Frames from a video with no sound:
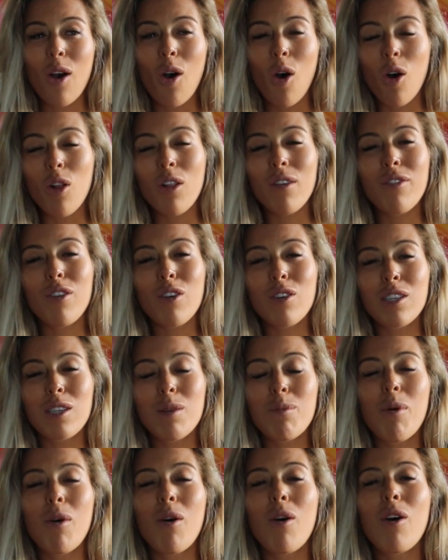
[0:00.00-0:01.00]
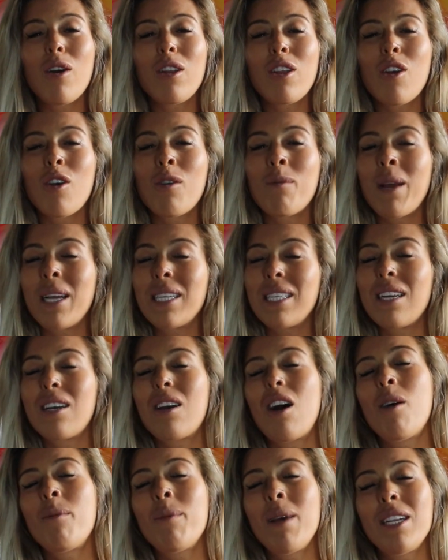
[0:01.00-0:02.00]
all of your support, your amazing
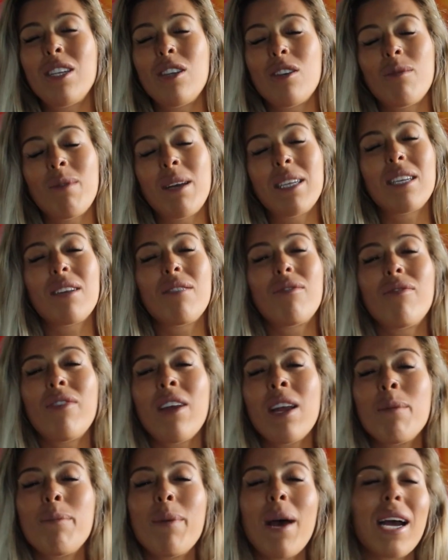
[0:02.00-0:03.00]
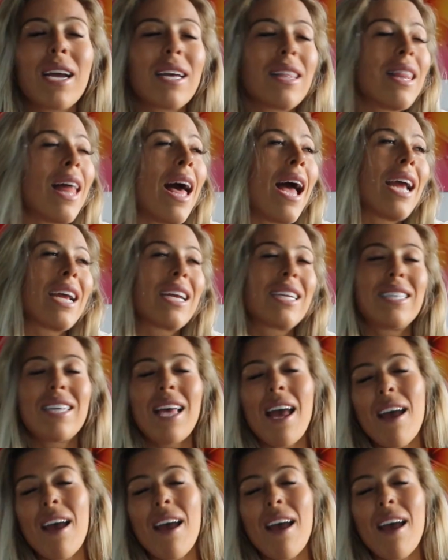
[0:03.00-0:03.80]
comments, your amazing feedback, likes,